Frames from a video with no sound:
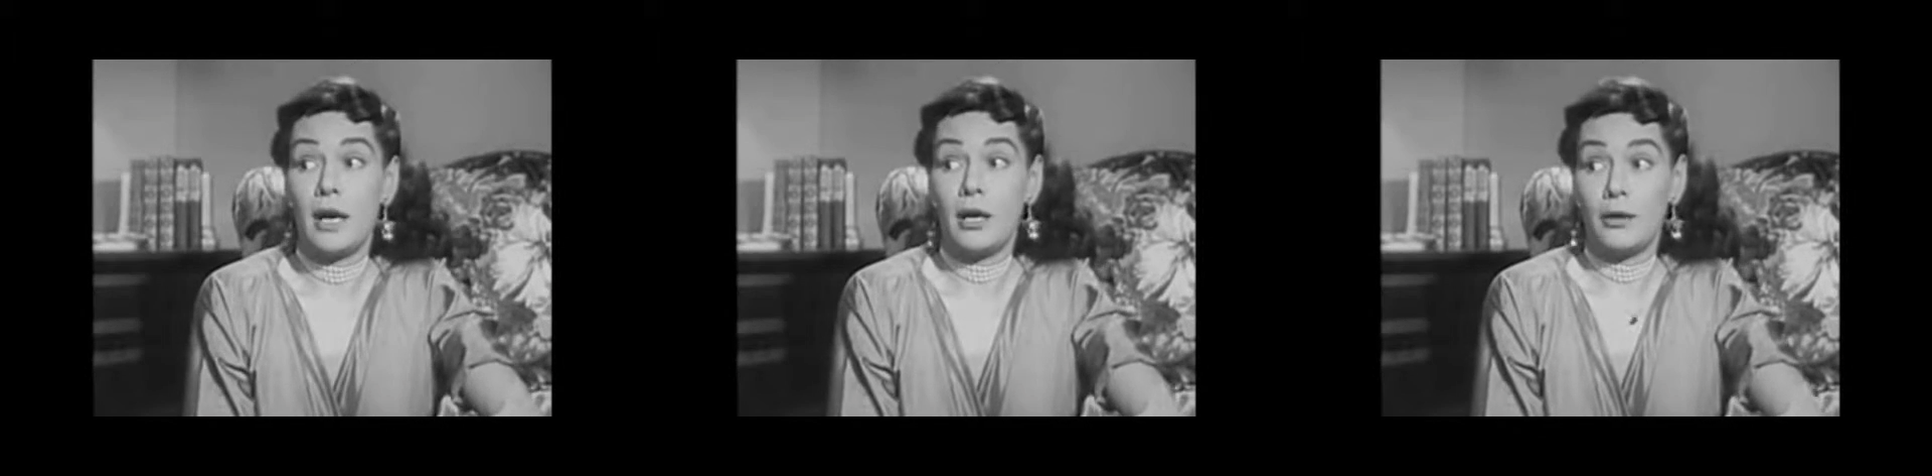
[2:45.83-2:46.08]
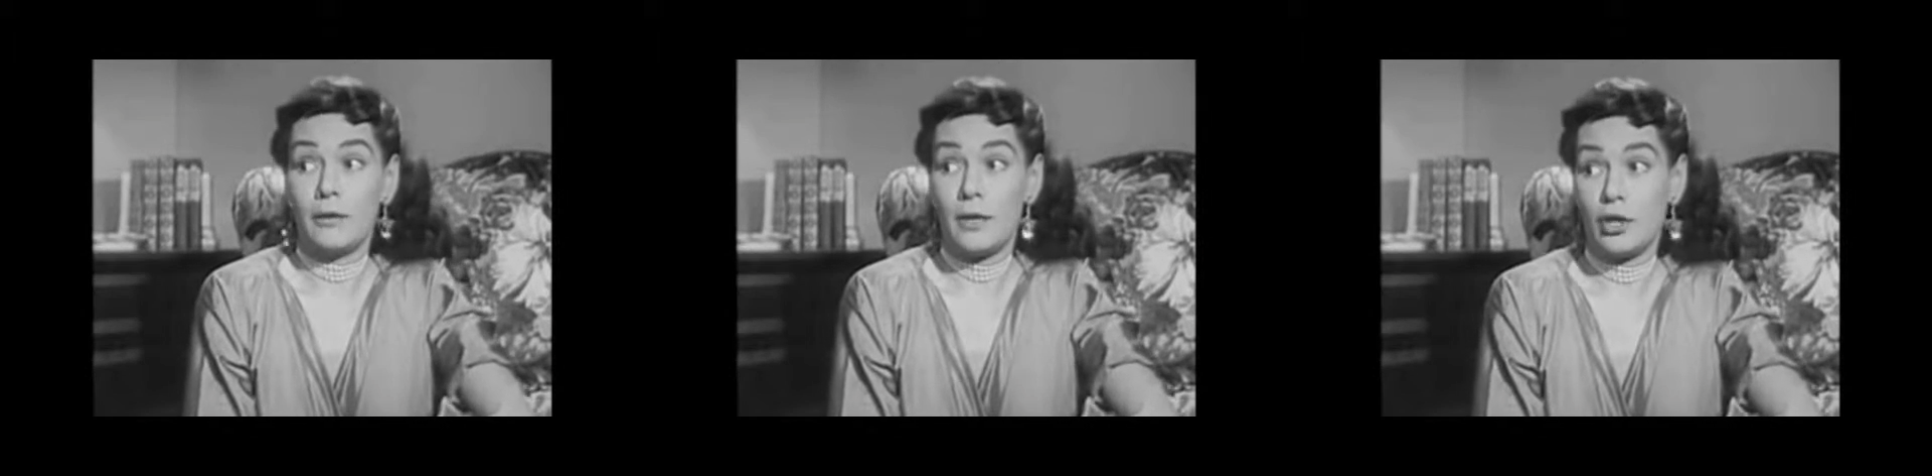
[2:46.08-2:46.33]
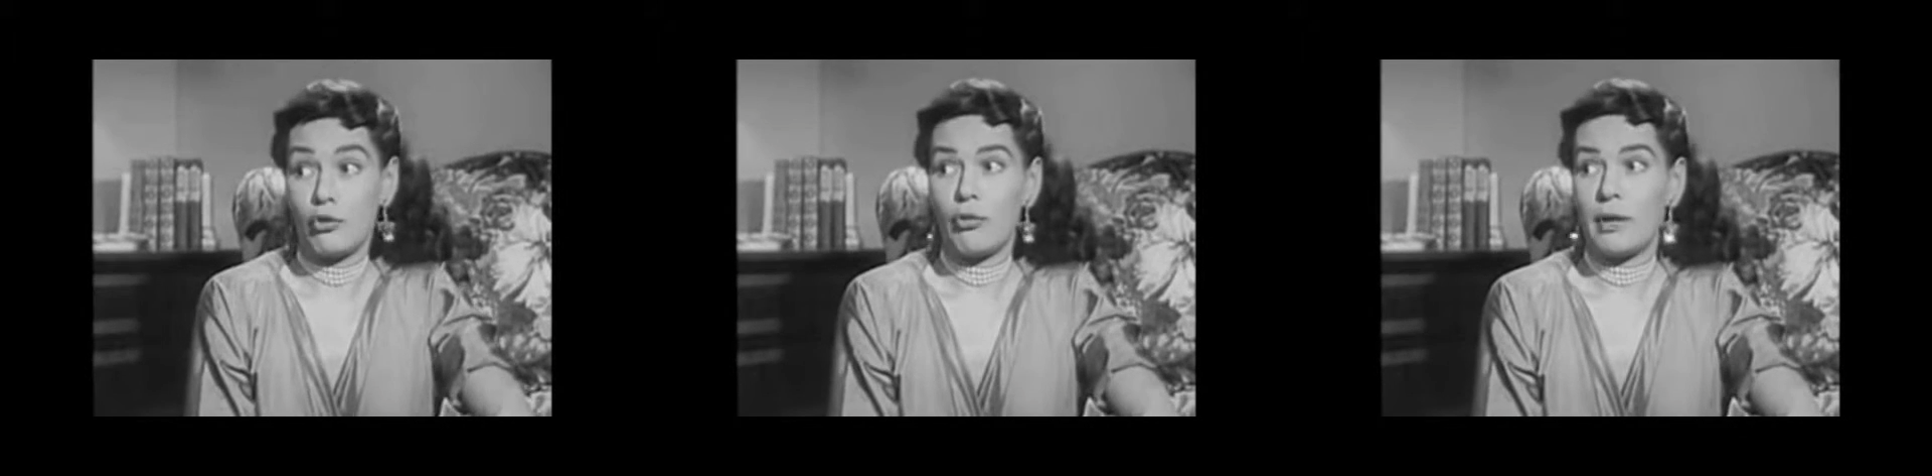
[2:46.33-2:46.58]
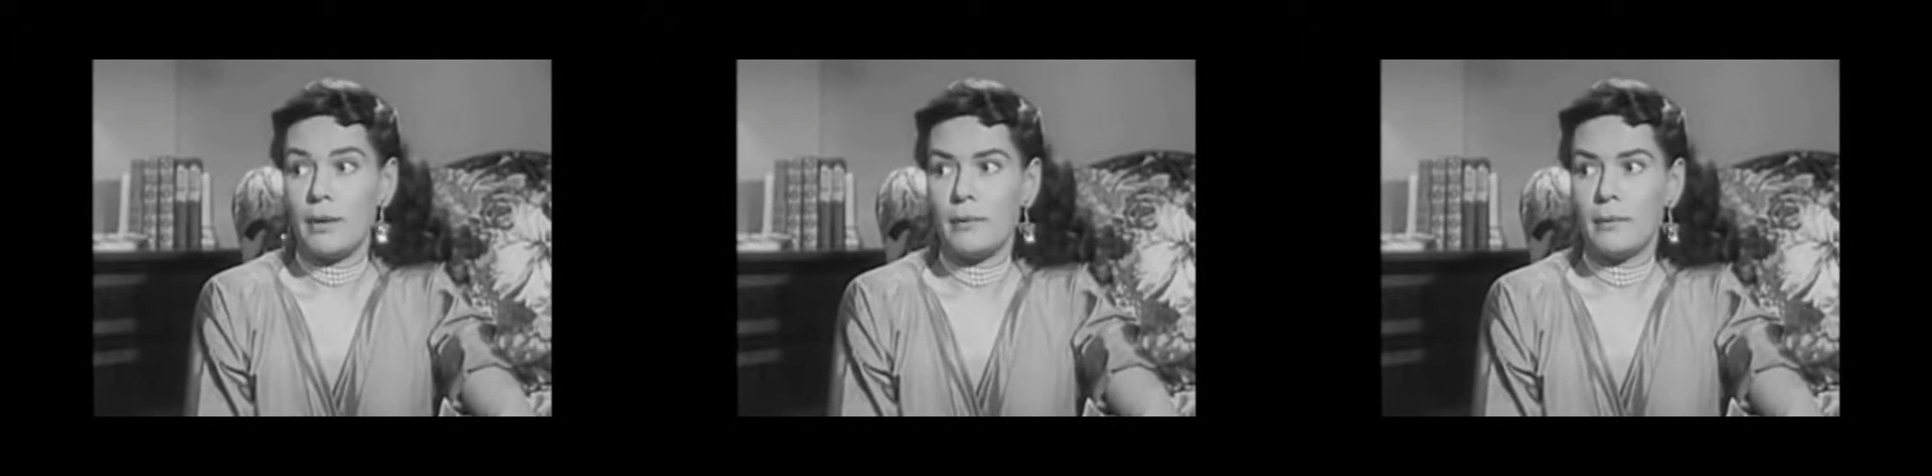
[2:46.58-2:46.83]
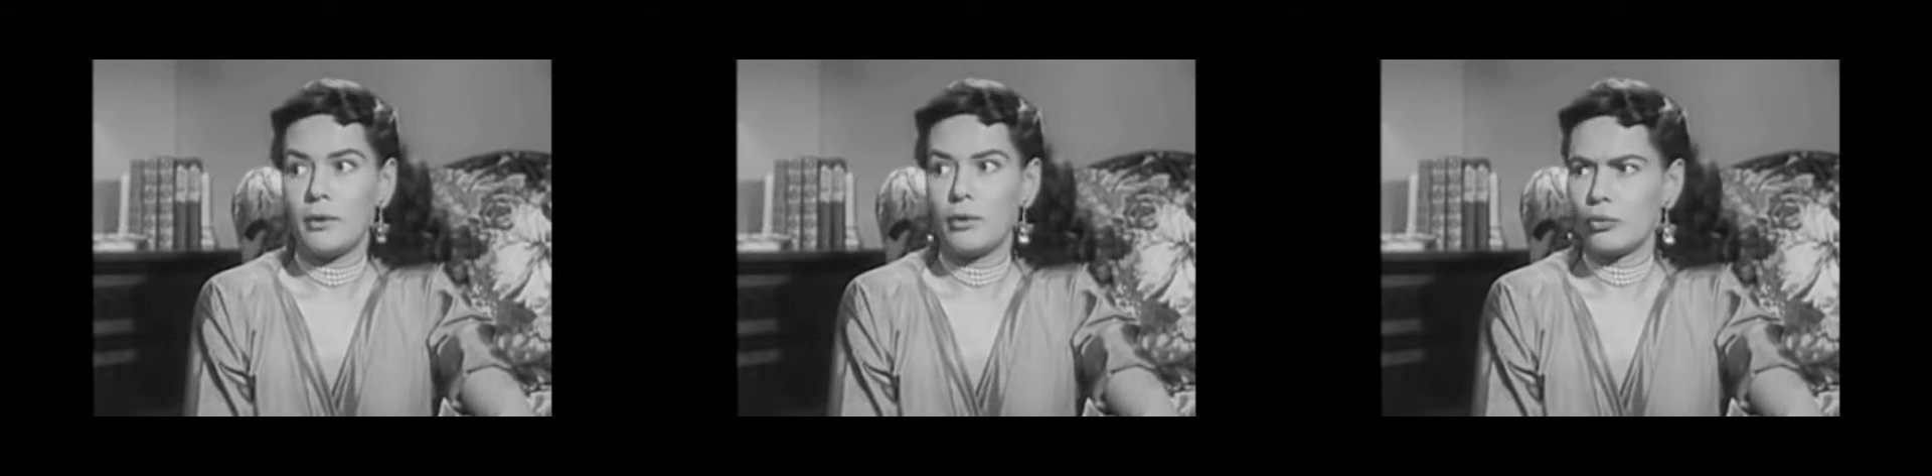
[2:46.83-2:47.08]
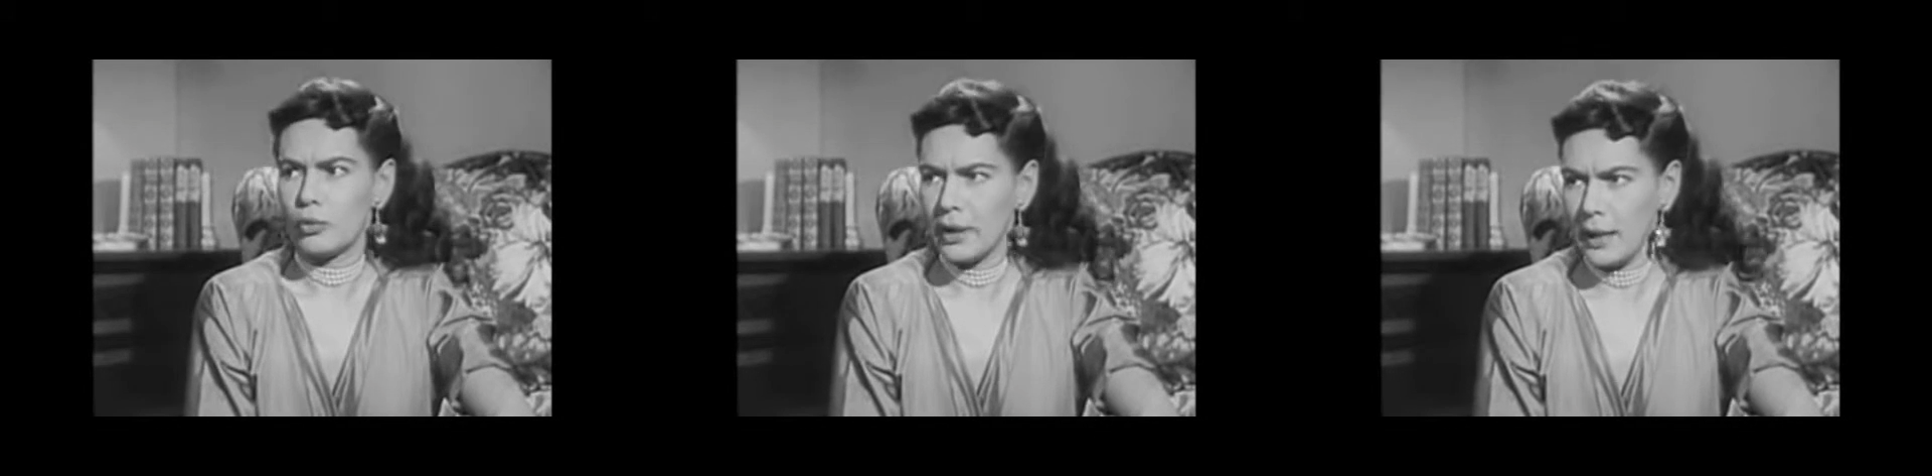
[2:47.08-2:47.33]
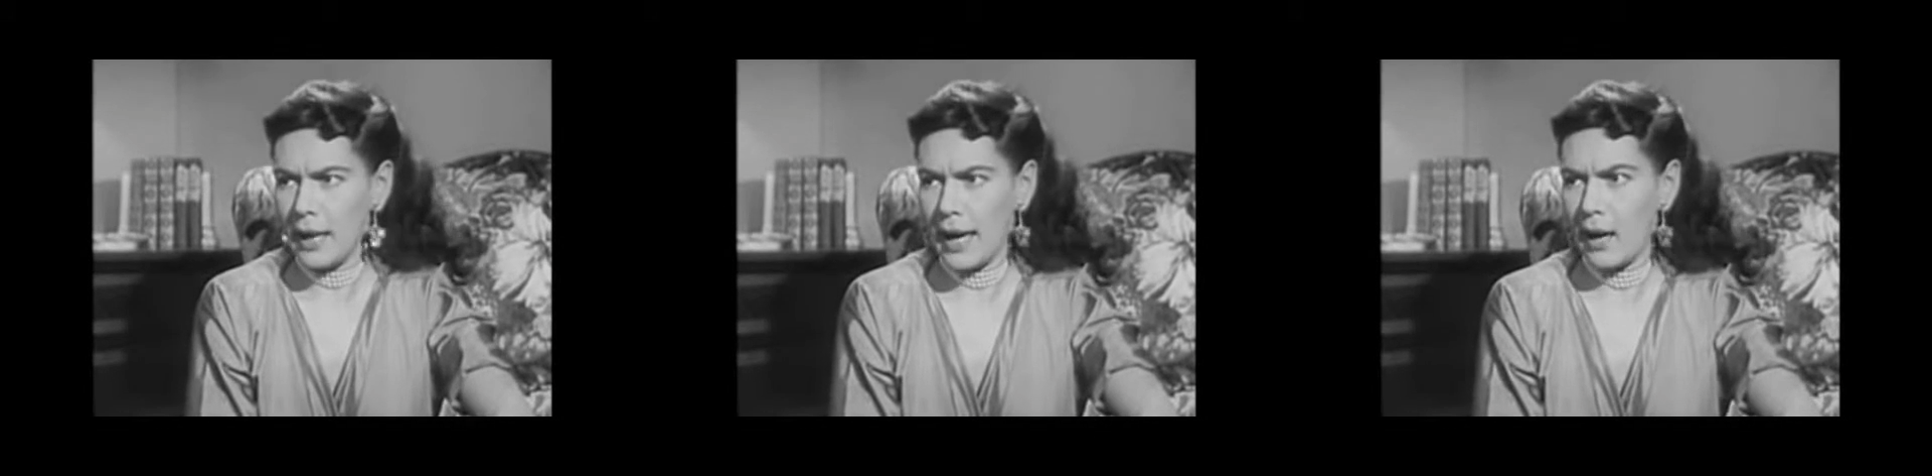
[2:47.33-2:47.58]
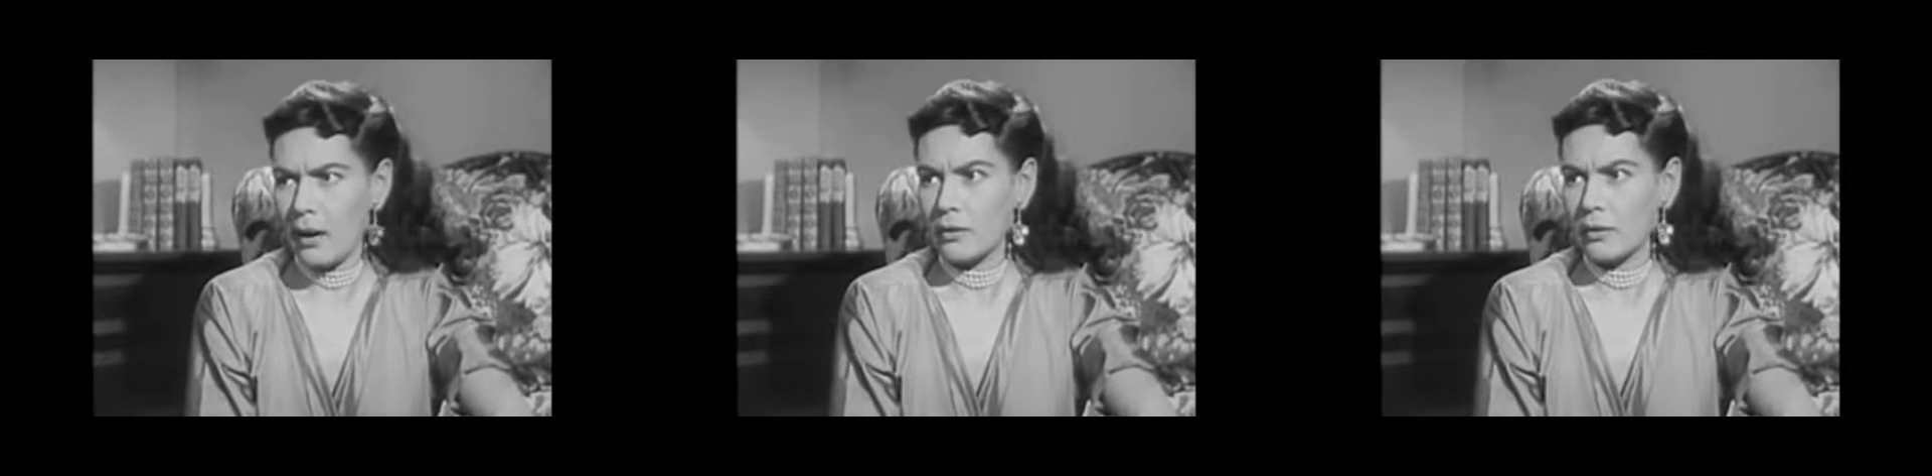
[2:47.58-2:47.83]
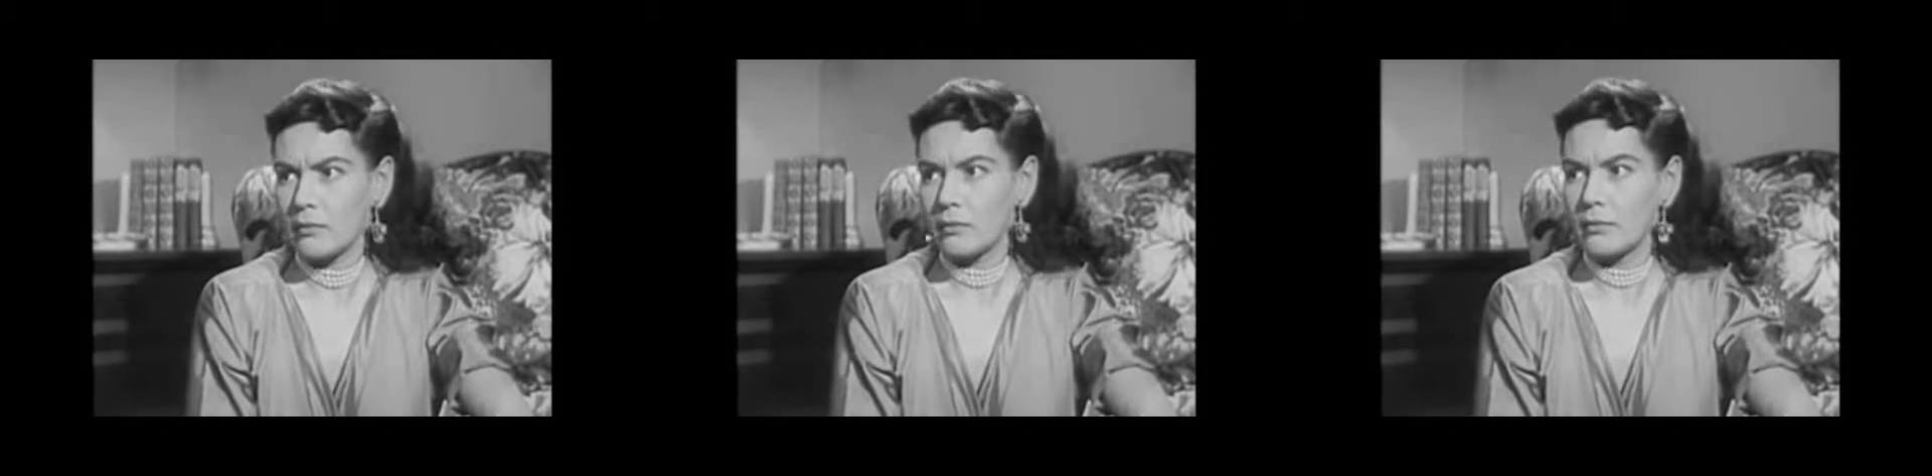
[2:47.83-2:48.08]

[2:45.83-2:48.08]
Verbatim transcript: I heard this scream, real loud.